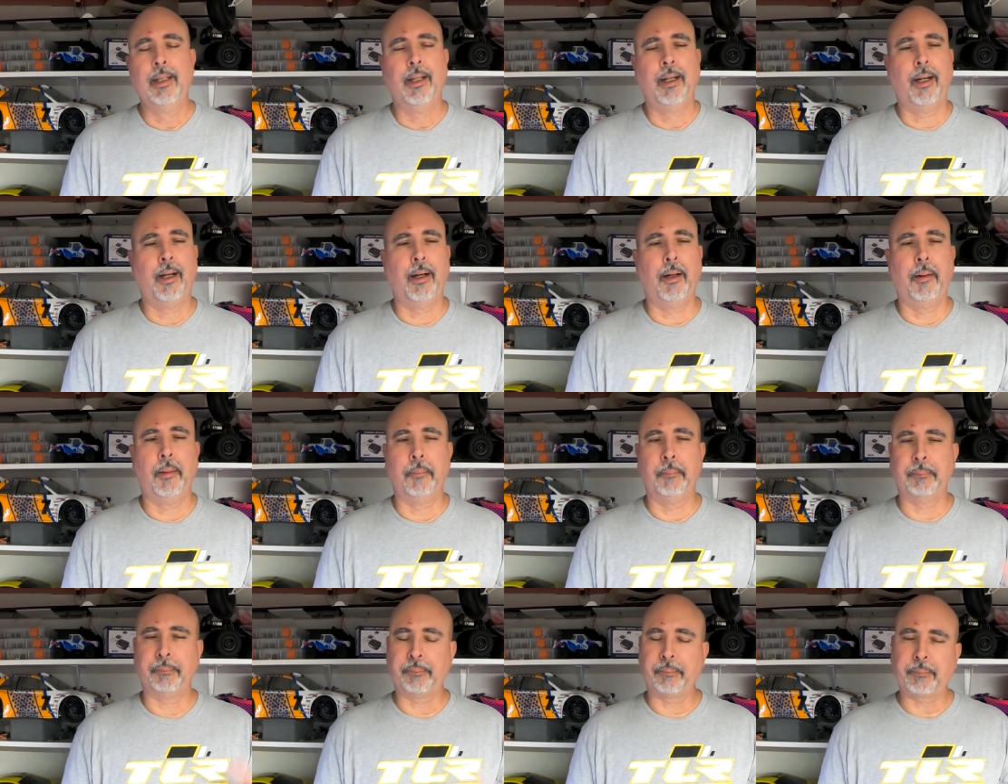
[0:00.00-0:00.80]

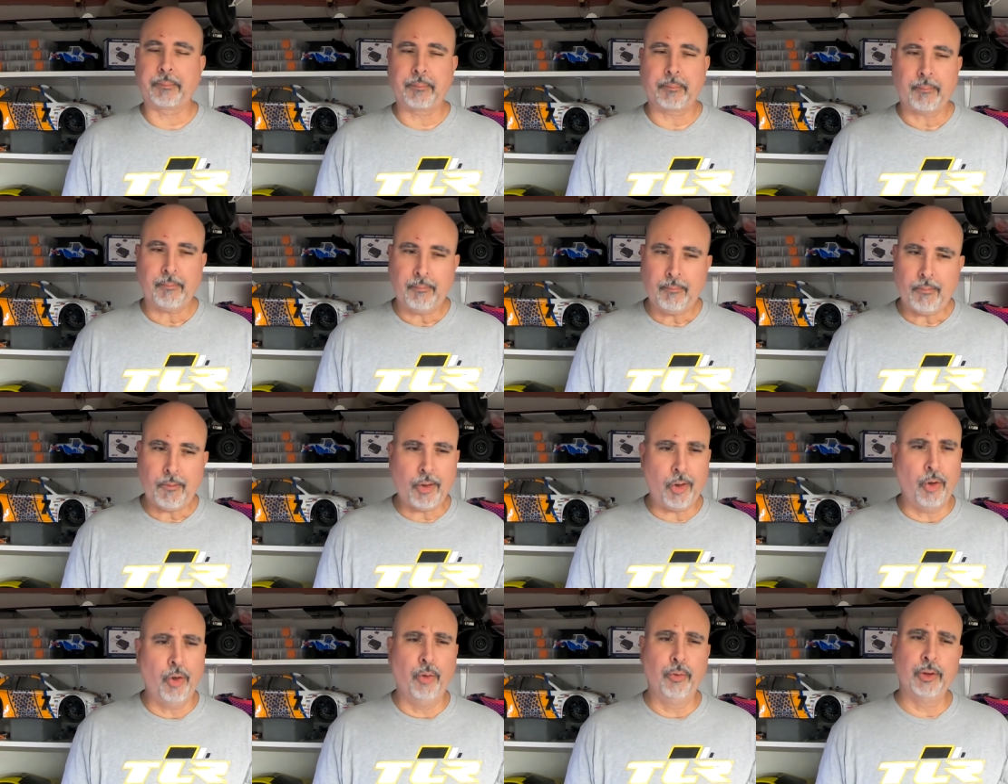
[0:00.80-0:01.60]

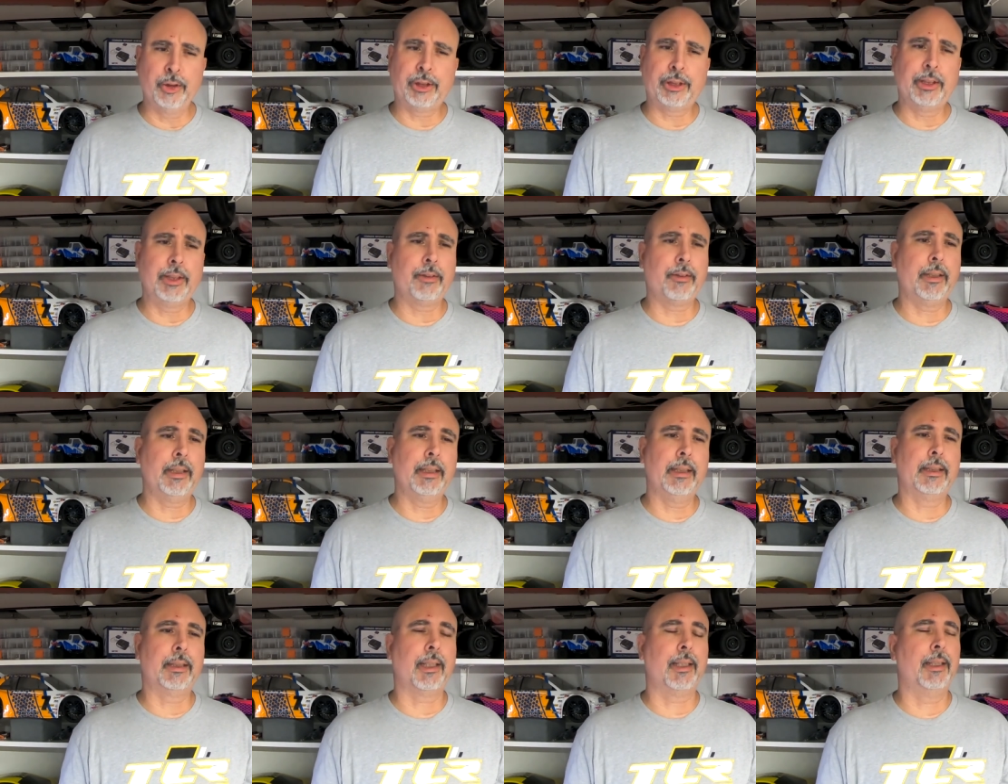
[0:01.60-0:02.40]

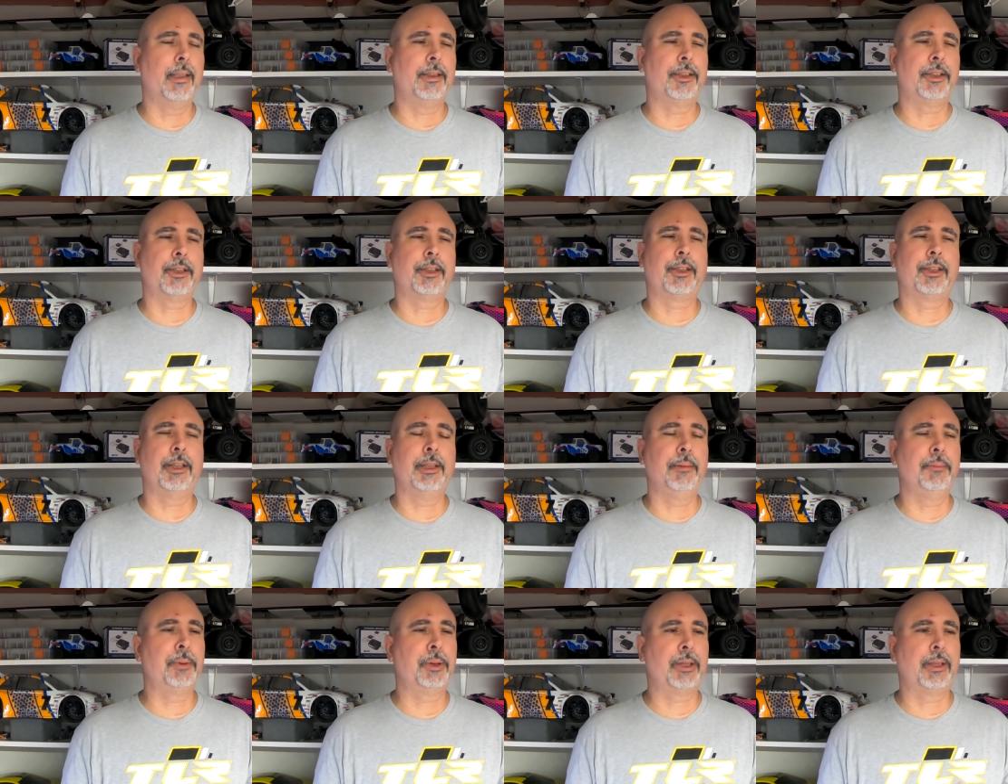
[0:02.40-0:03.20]
oversteering. It just
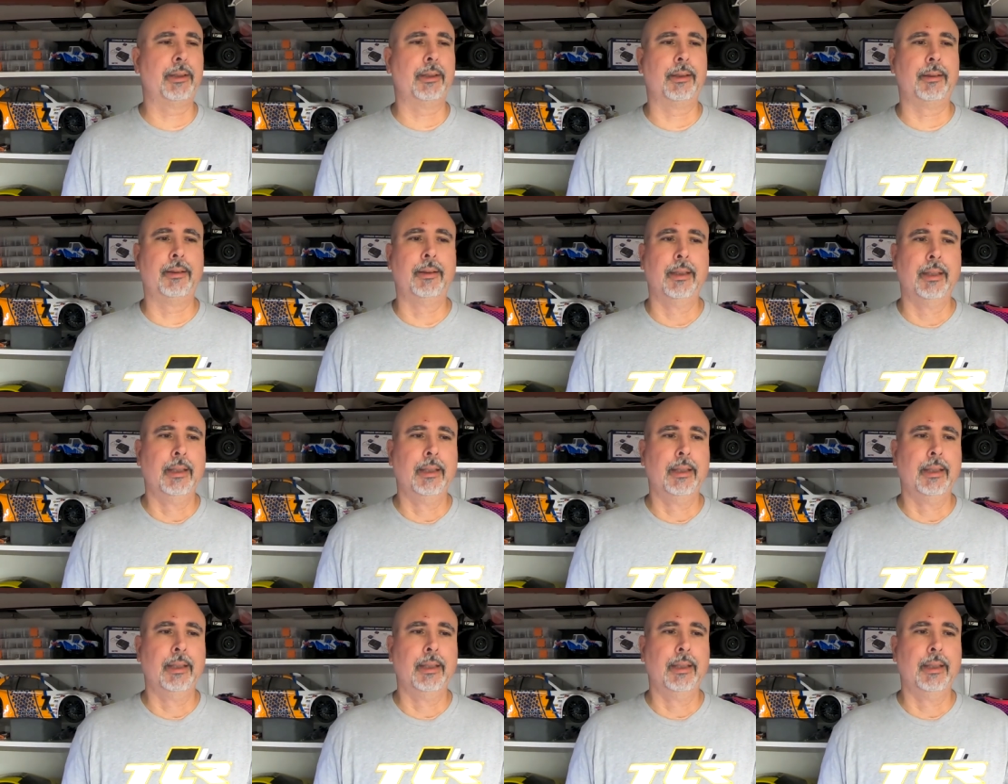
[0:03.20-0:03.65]
seems to,